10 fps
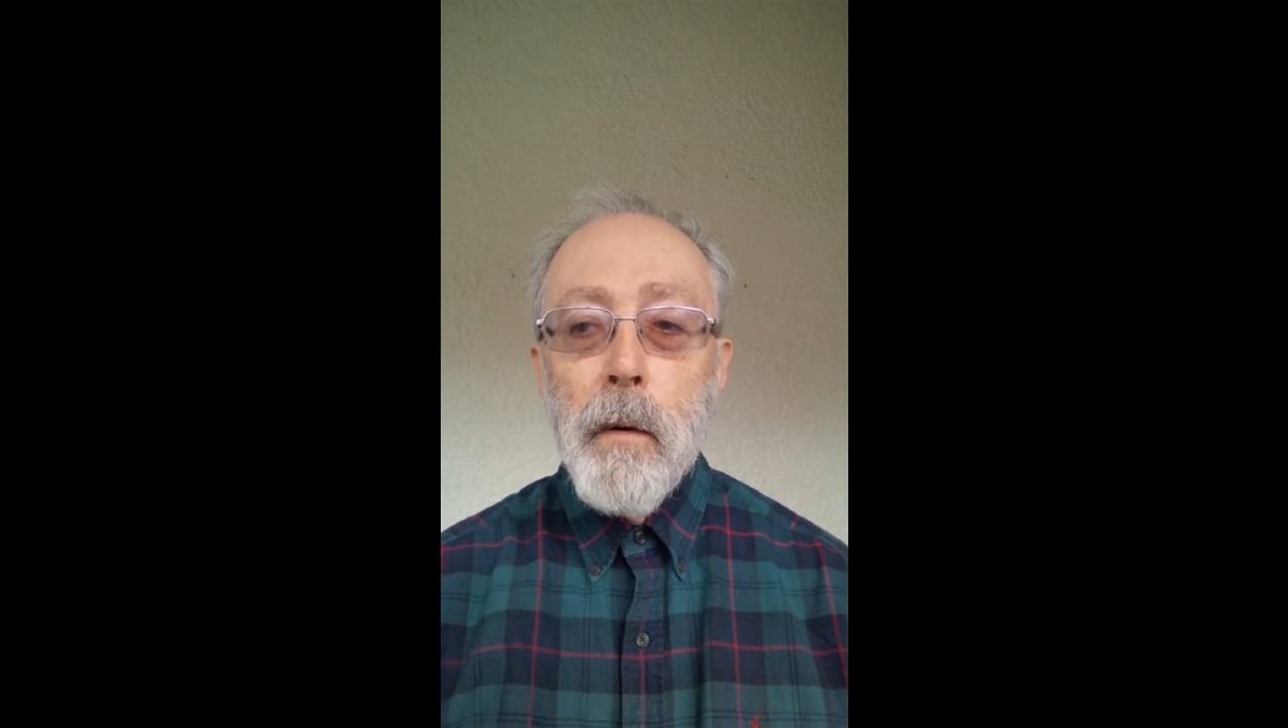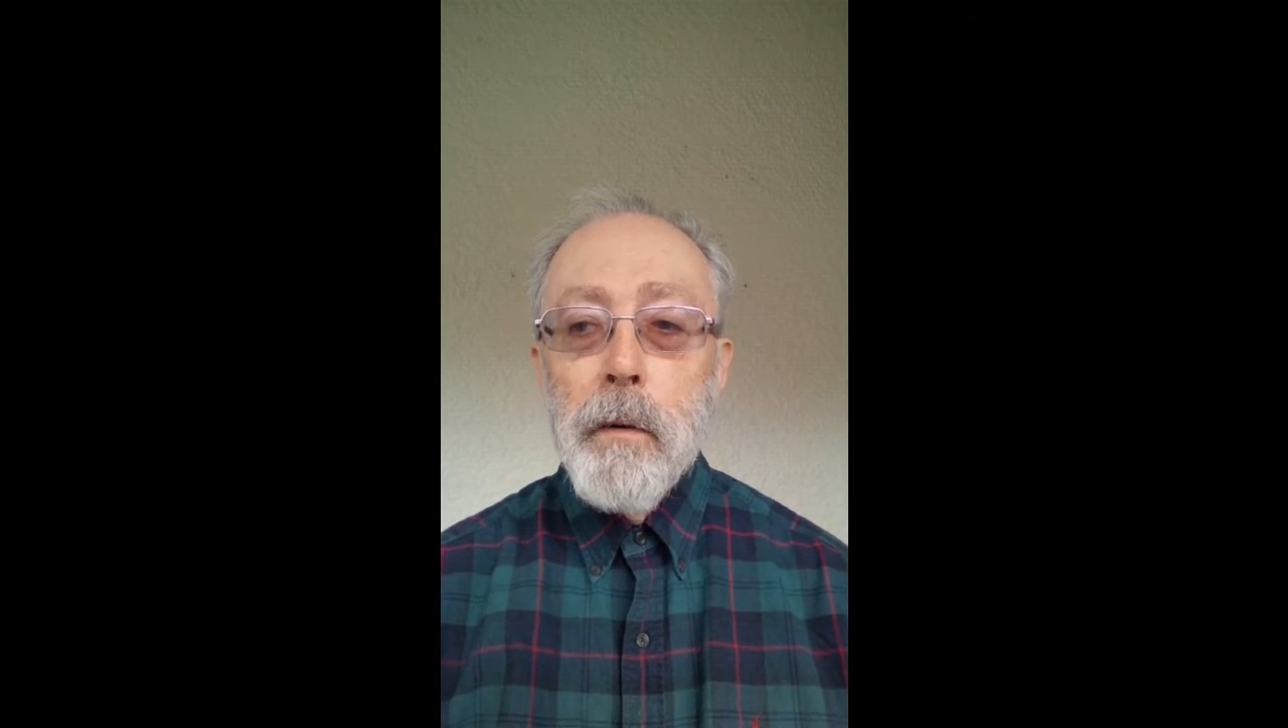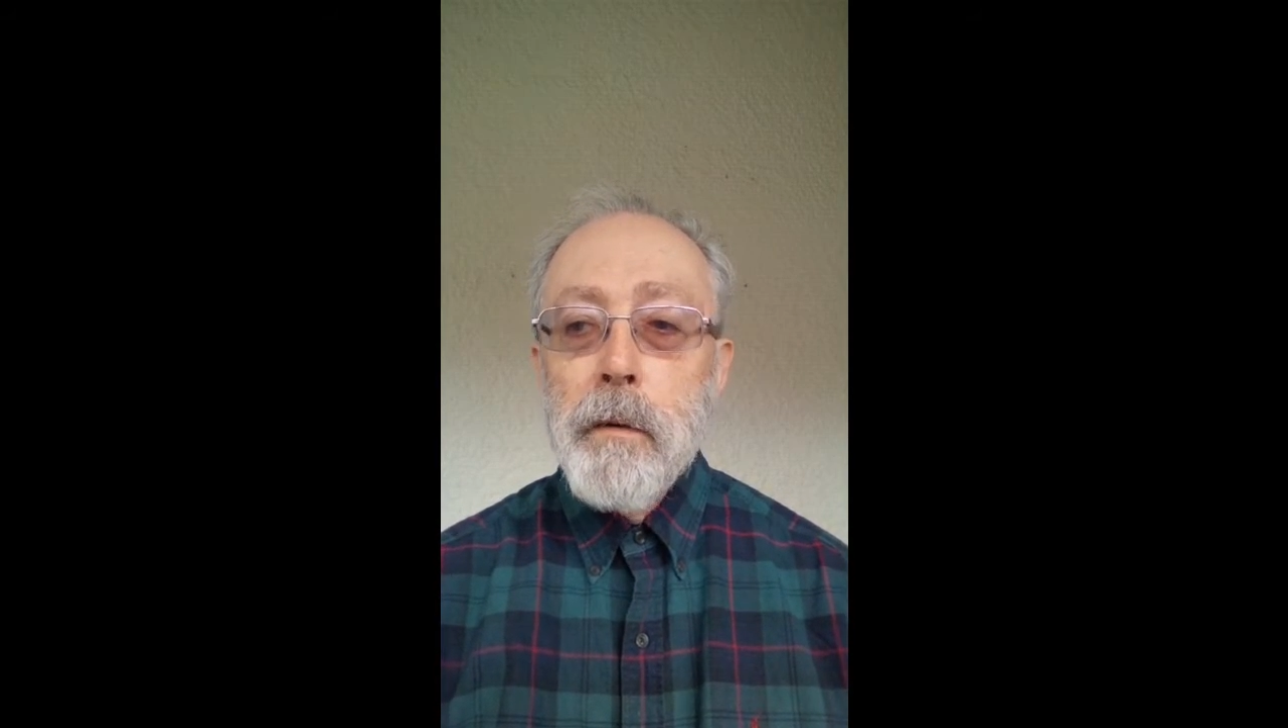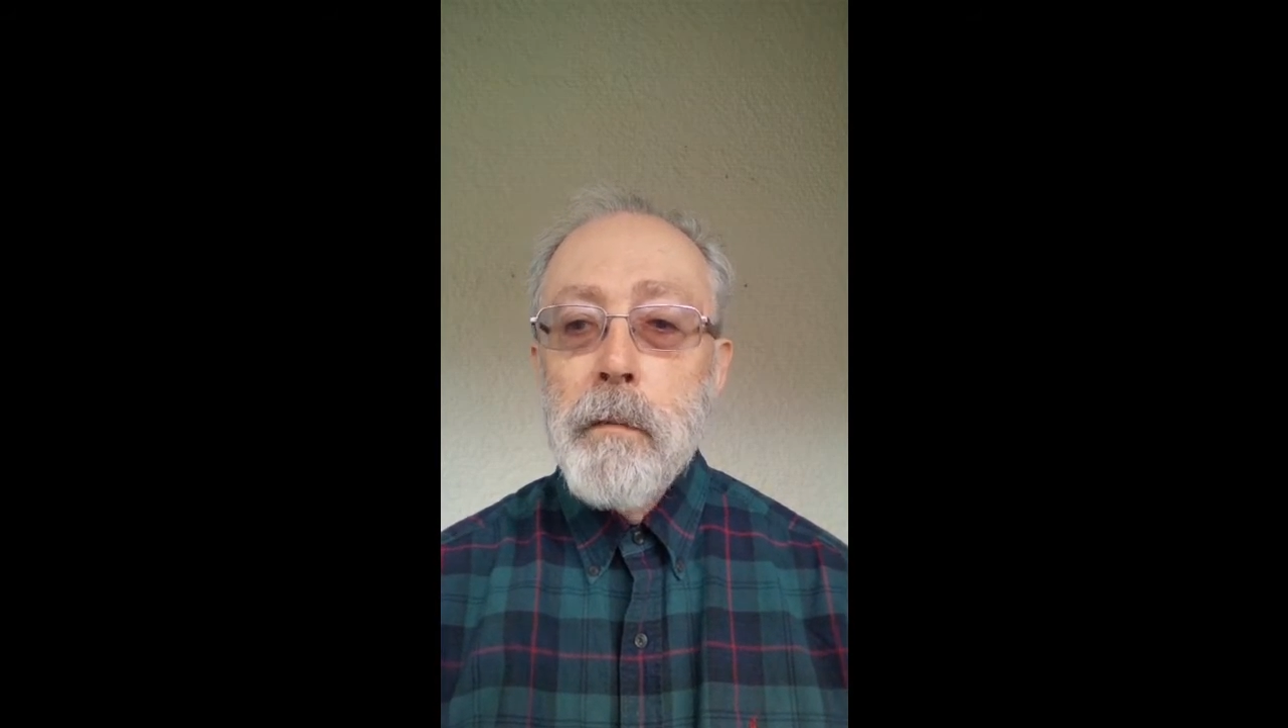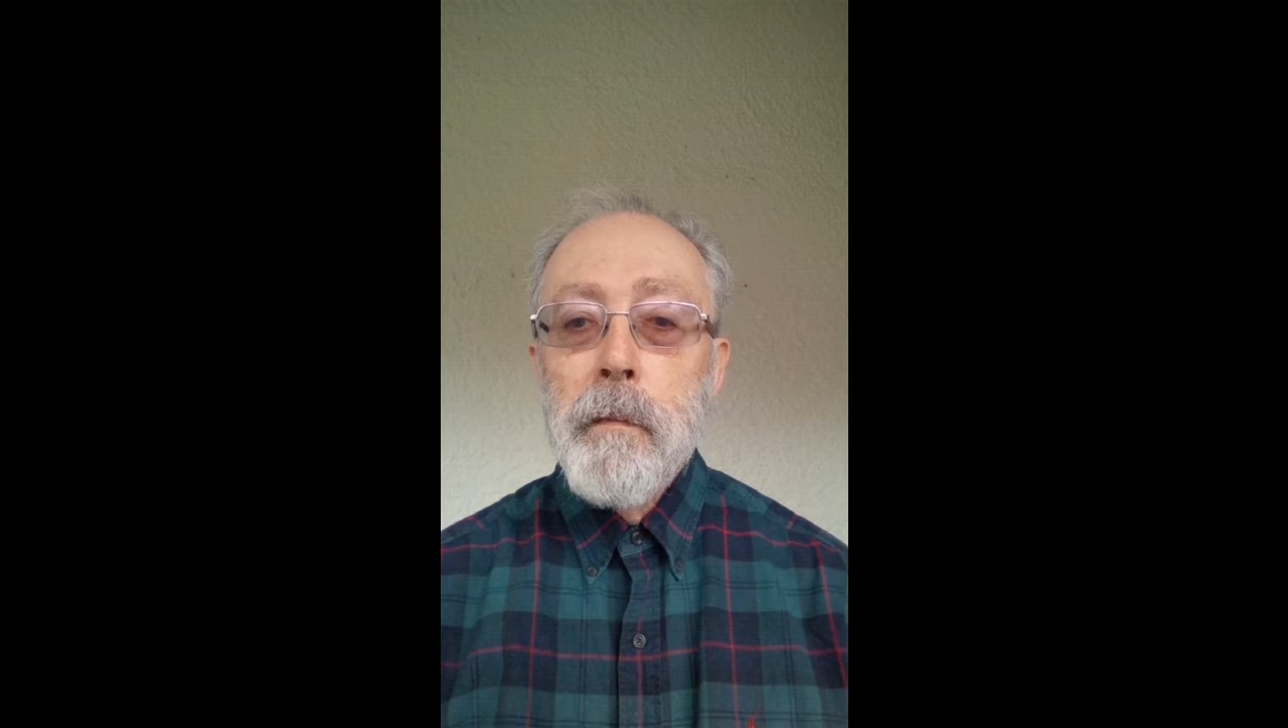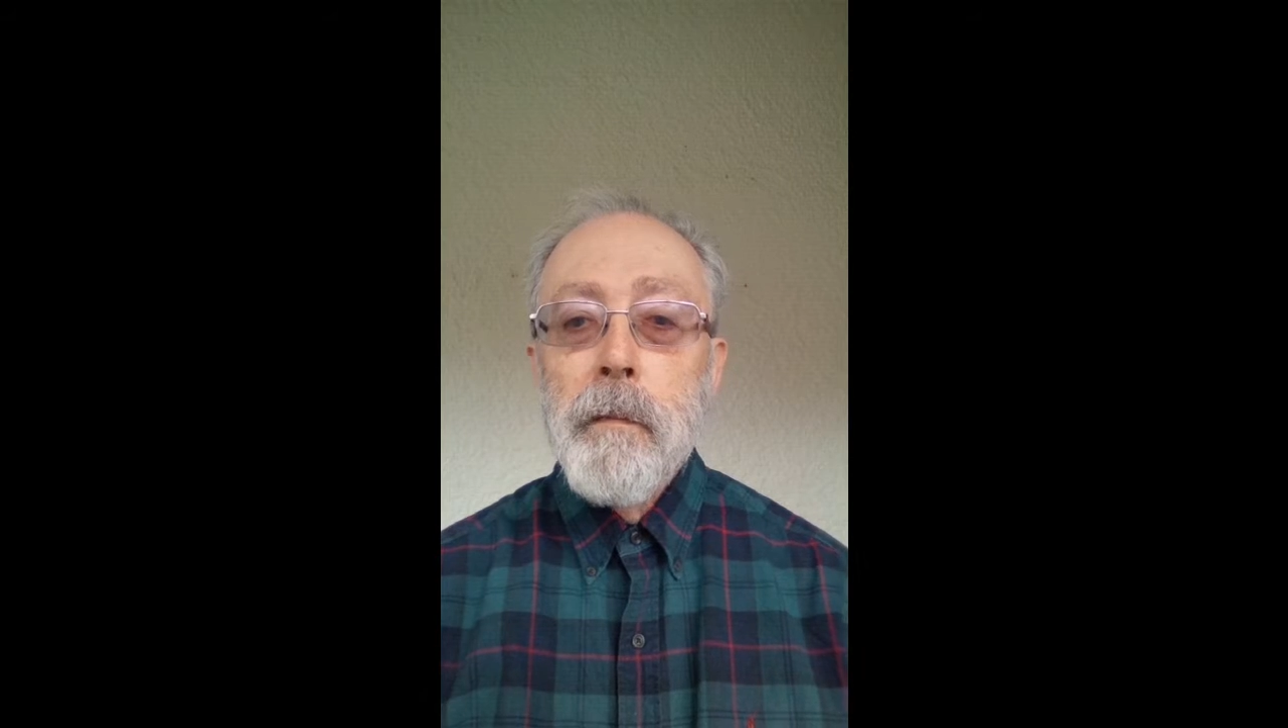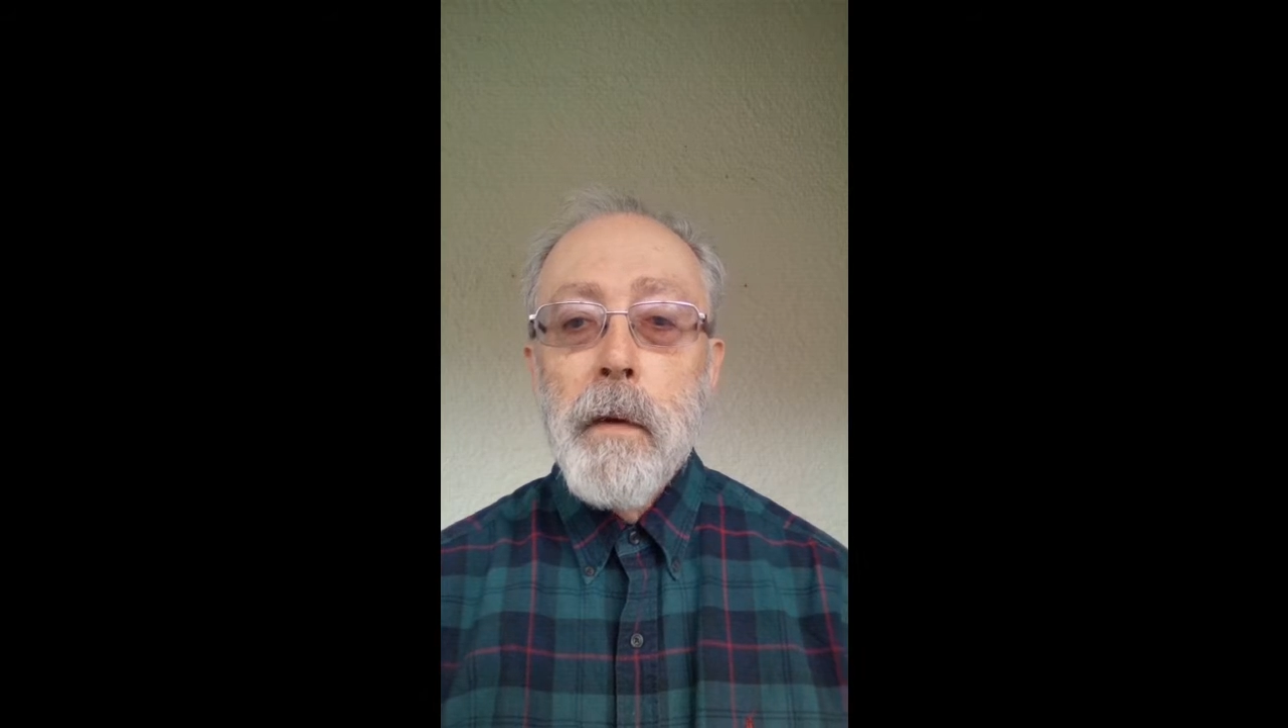both